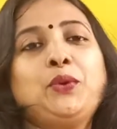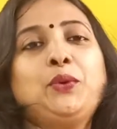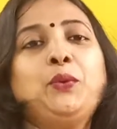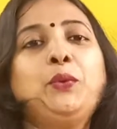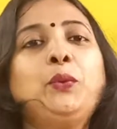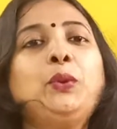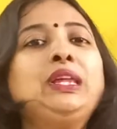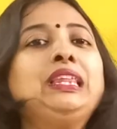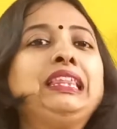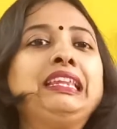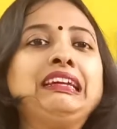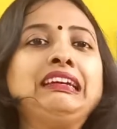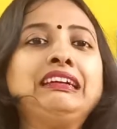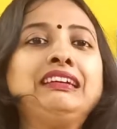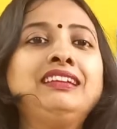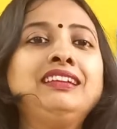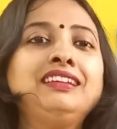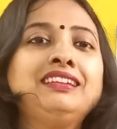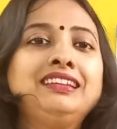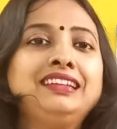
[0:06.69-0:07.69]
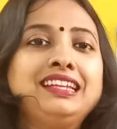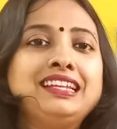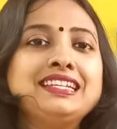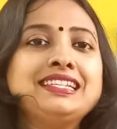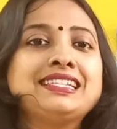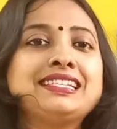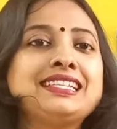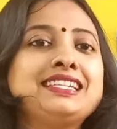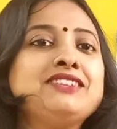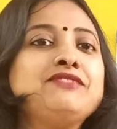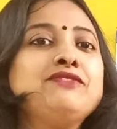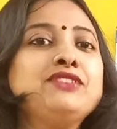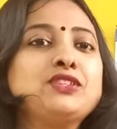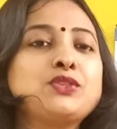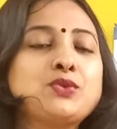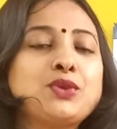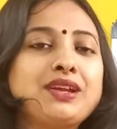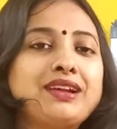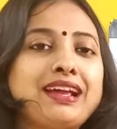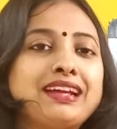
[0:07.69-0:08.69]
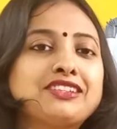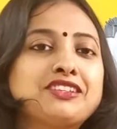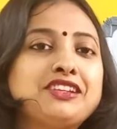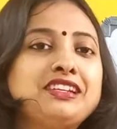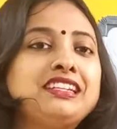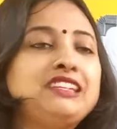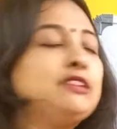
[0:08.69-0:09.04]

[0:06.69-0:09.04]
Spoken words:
with the lesson which we are actually